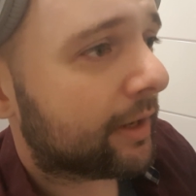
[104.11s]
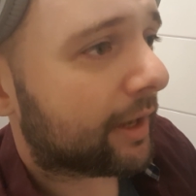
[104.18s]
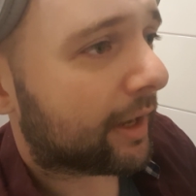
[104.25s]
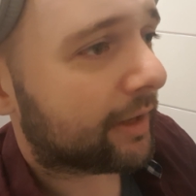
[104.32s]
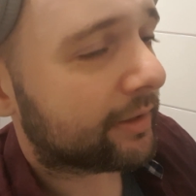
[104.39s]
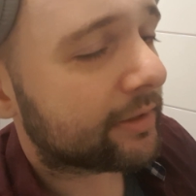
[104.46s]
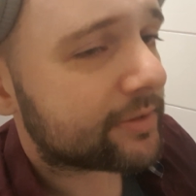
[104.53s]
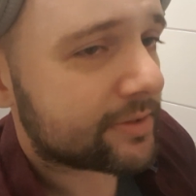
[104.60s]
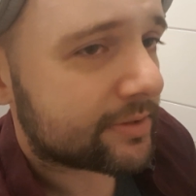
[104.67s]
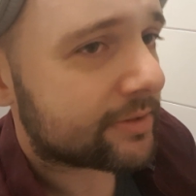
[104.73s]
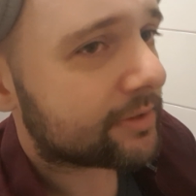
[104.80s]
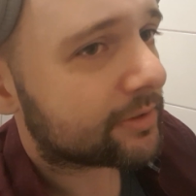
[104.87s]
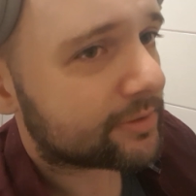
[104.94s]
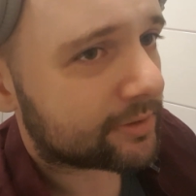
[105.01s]
And
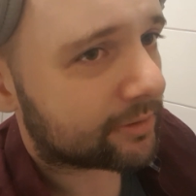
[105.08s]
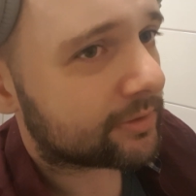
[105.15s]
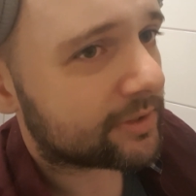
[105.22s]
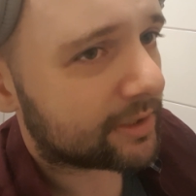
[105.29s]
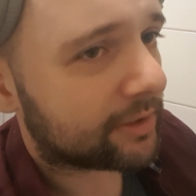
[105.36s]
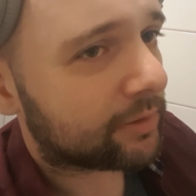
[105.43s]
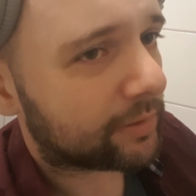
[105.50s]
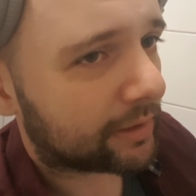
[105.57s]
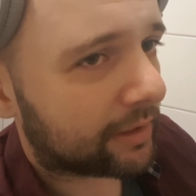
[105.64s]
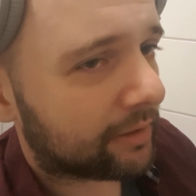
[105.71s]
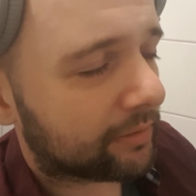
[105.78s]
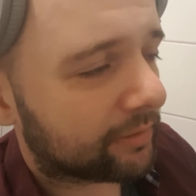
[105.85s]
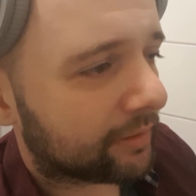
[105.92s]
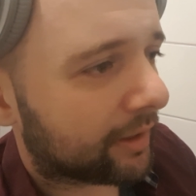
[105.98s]
it's just continuing
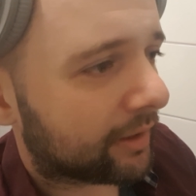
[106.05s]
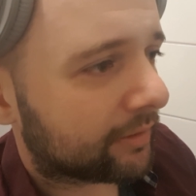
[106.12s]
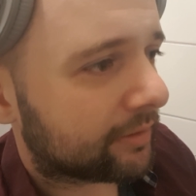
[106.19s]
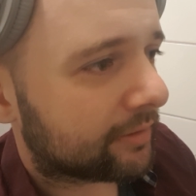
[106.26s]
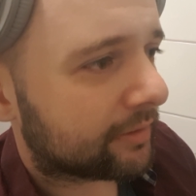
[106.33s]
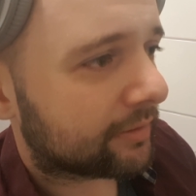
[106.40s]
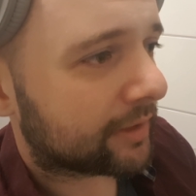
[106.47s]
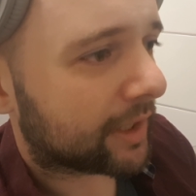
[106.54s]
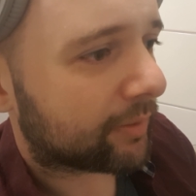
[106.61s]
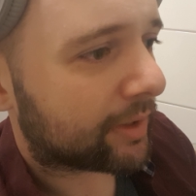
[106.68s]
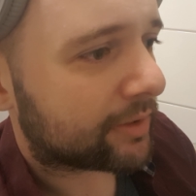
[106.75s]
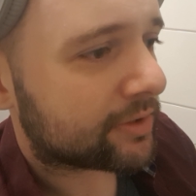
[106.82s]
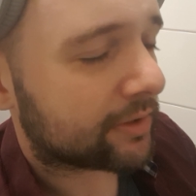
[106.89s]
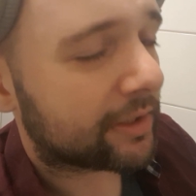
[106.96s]
in that
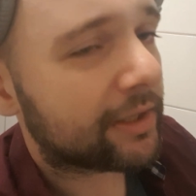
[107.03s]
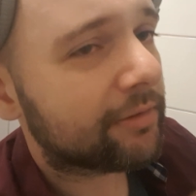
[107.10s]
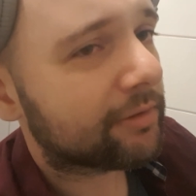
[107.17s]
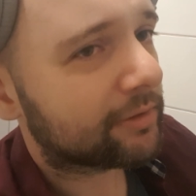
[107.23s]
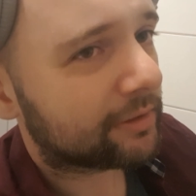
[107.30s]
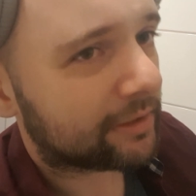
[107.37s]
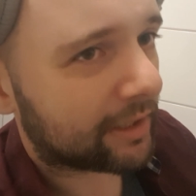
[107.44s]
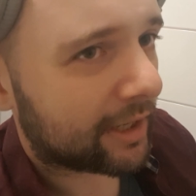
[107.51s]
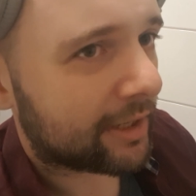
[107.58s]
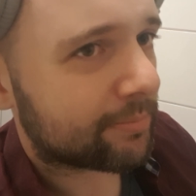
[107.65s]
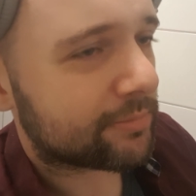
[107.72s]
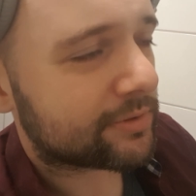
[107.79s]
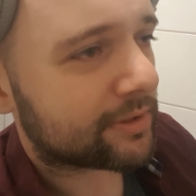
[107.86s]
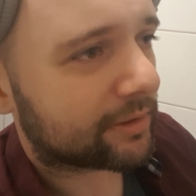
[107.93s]
direction. Even
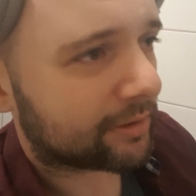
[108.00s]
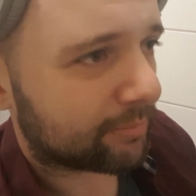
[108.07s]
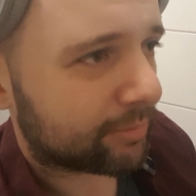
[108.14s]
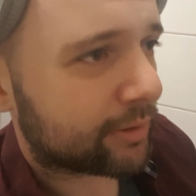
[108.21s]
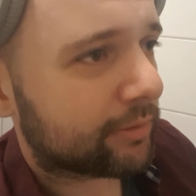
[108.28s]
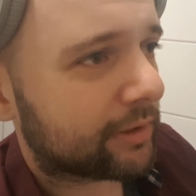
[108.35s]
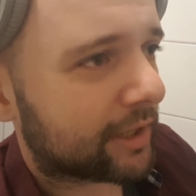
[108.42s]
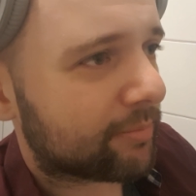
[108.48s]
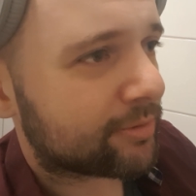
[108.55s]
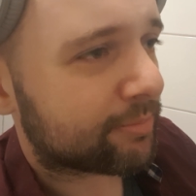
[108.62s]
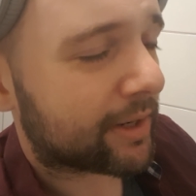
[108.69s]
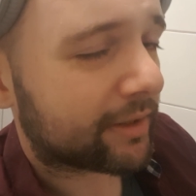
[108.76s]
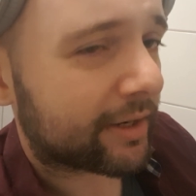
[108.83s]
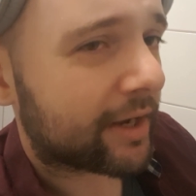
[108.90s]
games and computer
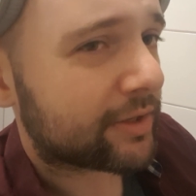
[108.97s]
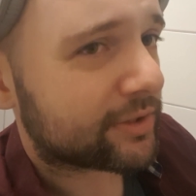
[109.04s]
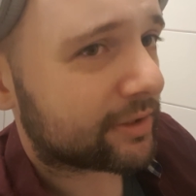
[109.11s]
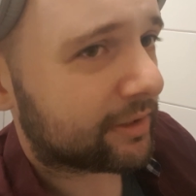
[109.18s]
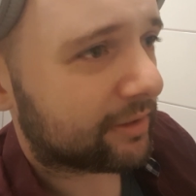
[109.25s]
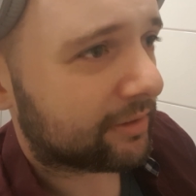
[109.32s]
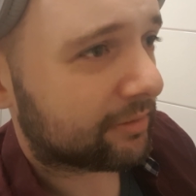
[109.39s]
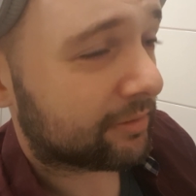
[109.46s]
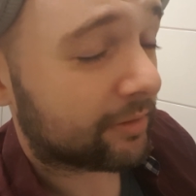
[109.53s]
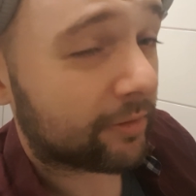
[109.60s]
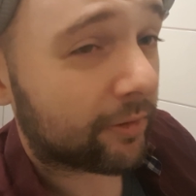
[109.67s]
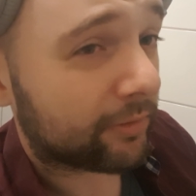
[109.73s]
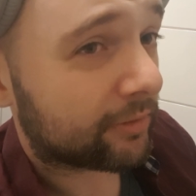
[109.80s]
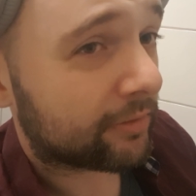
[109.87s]
games might actually,
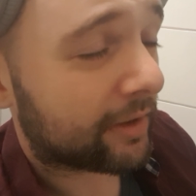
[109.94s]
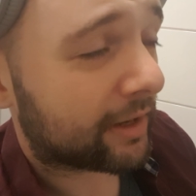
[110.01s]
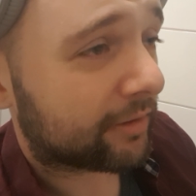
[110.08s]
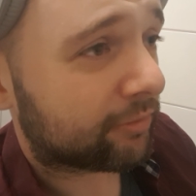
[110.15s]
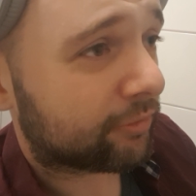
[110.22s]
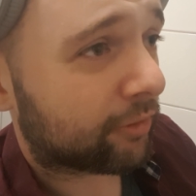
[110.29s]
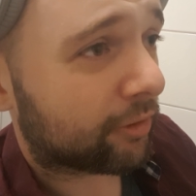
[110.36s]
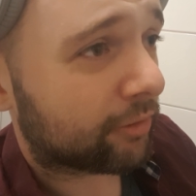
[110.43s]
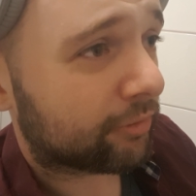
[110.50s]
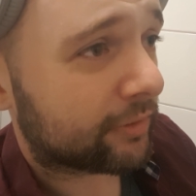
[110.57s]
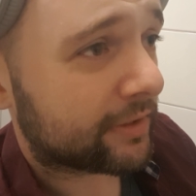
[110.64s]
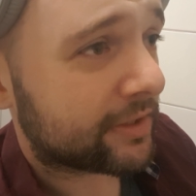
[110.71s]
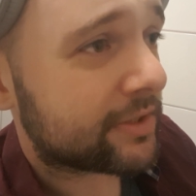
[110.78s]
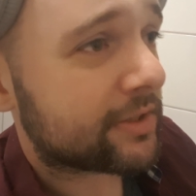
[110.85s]
not that far of
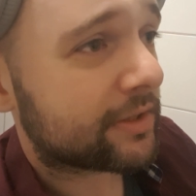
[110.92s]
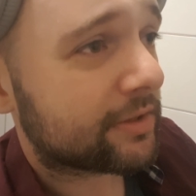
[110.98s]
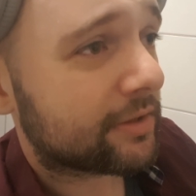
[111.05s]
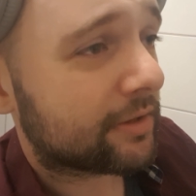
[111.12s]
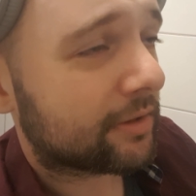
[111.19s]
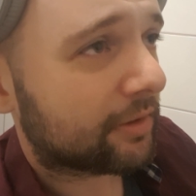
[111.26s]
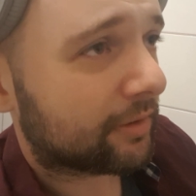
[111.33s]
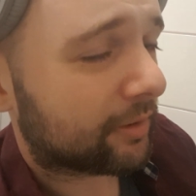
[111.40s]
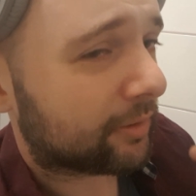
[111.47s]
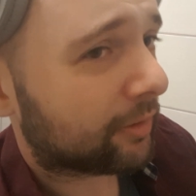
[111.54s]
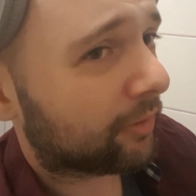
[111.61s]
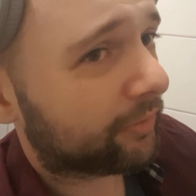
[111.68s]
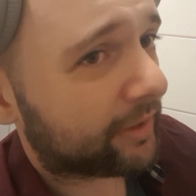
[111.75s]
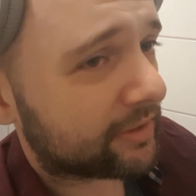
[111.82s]
a distant,
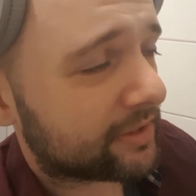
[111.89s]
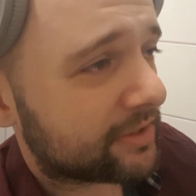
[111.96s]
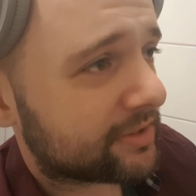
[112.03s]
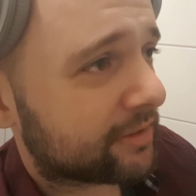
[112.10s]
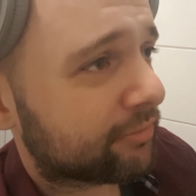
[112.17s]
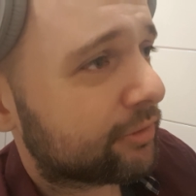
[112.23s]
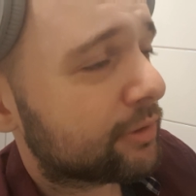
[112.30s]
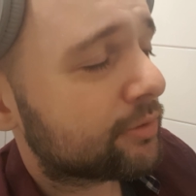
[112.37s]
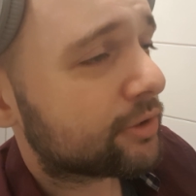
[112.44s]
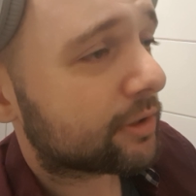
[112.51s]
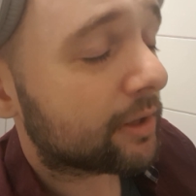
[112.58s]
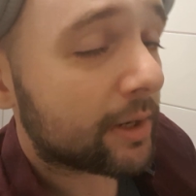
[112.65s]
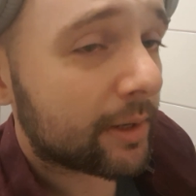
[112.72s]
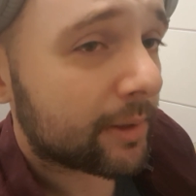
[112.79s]
not that distant
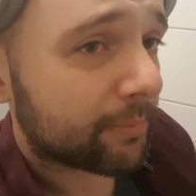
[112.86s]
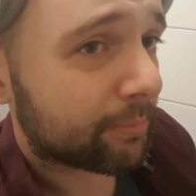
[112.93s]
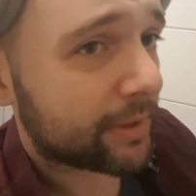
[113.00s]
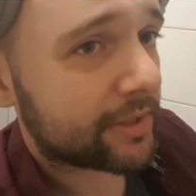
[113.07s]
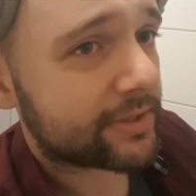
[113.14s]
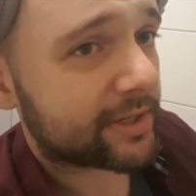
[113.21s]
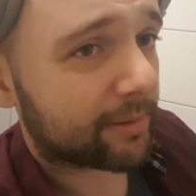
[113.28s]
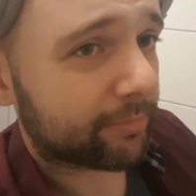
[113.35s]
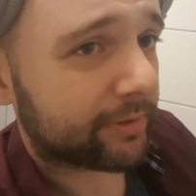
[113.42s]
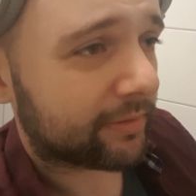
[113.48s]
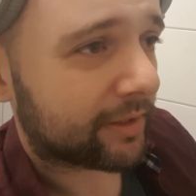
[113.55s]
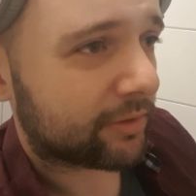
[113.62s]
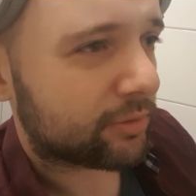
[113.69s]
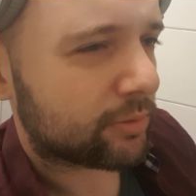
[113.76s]
future, be
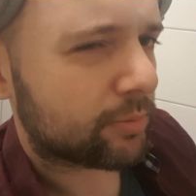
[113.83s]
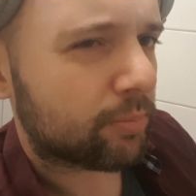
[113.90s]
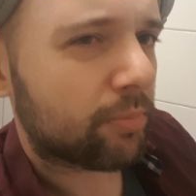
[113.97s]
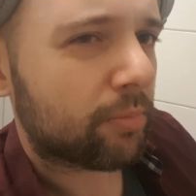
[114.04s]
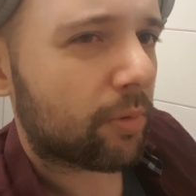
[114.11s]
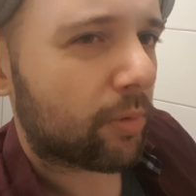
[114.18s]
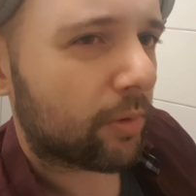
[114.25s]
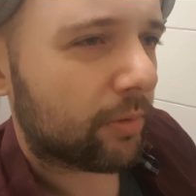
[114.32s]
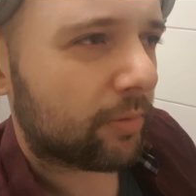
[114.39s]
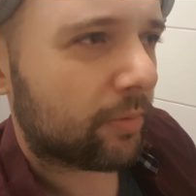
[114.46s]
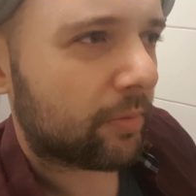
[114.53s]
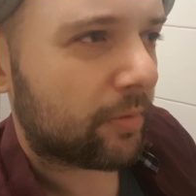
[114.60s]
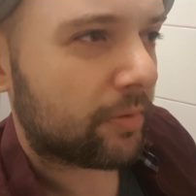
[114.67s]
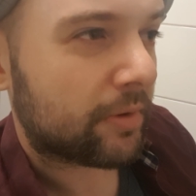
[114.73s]
something that you more
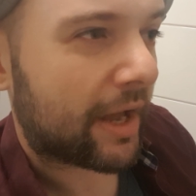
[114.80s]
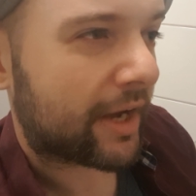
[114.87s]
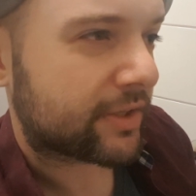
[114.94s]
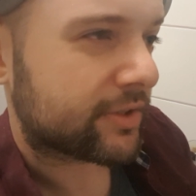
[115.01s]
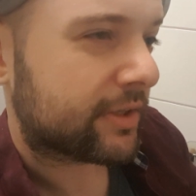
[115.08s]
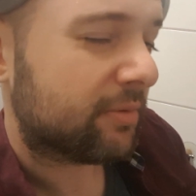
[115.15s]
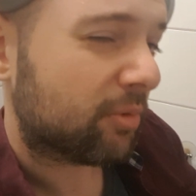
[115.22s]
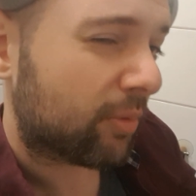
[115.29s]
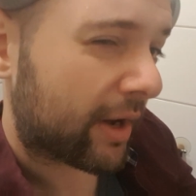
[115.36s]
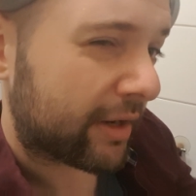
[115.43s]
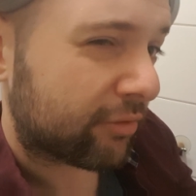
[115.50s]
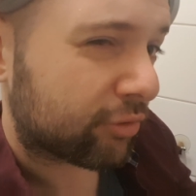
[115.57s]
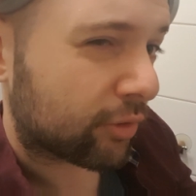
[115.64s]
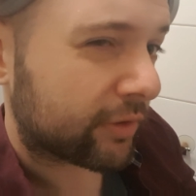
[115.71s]
actually
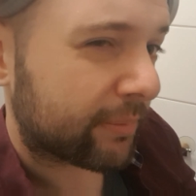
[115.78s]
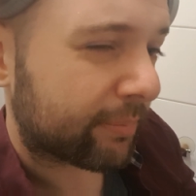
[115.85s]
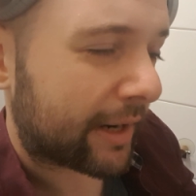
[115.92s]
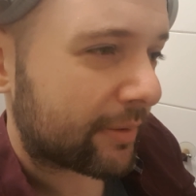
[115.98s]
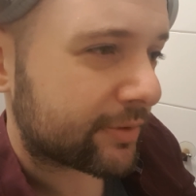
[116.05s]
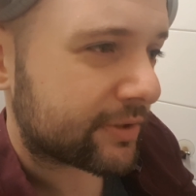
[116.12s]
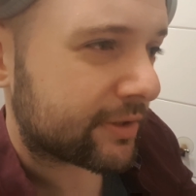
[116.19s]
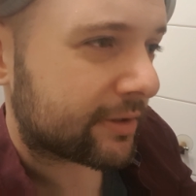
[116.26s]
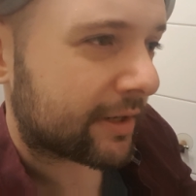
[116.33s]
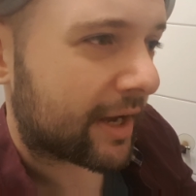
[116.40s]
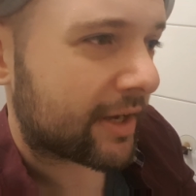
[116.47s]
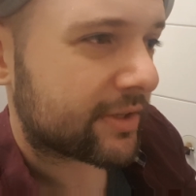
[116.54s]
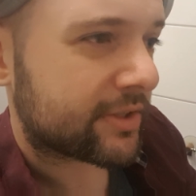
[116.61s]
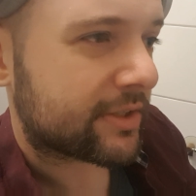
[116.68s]
write for the browser
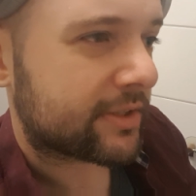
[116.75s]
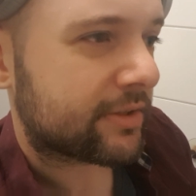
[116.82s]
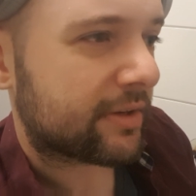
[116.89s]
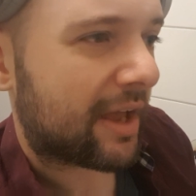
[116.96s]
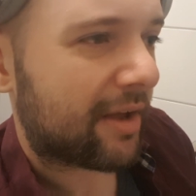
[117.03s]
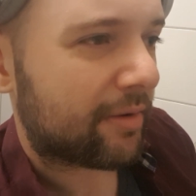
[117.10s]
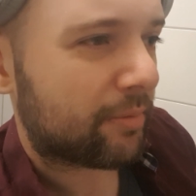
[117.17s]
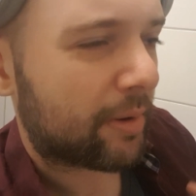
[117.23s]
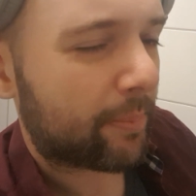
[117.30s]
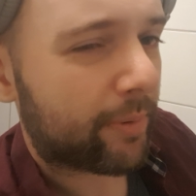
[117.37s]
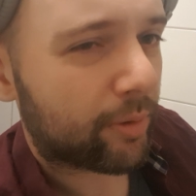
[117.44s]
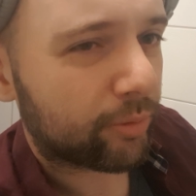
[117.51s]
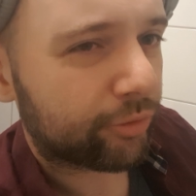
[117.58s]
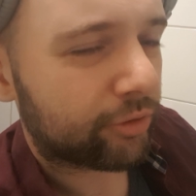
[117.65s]
as
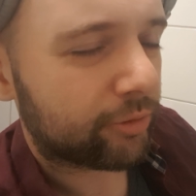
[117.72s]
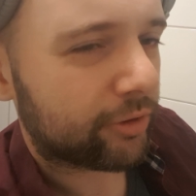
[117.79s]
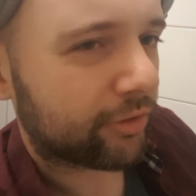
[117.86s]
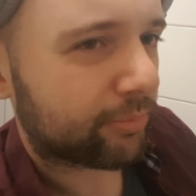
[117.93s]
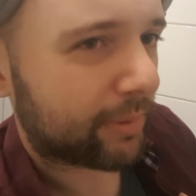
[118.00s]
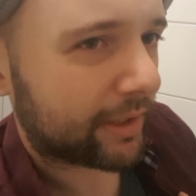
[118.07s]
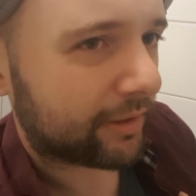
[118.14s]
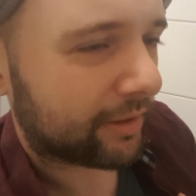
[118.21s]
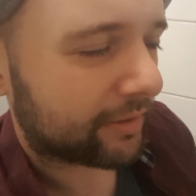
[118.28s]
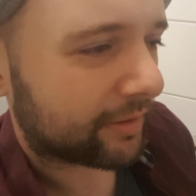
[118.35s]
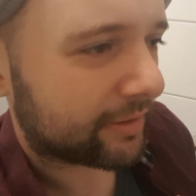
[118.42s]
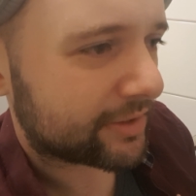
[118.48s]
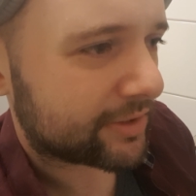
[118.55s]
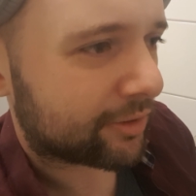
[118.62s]
opposed to just making it
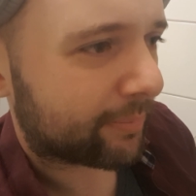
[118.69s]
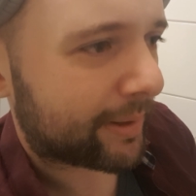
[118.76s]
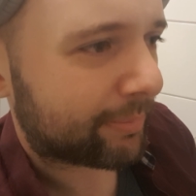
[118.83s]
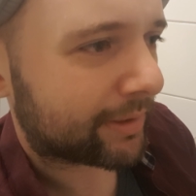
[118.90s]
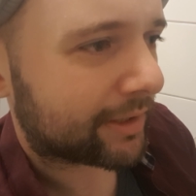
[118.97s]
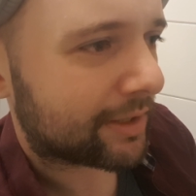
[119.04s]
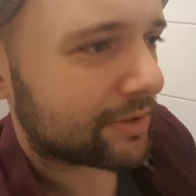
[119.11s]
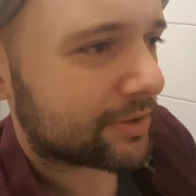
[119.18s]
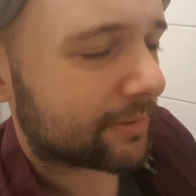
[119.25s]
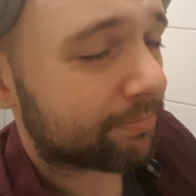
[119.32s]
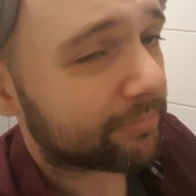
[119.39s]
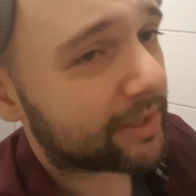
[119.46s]
a desktop application.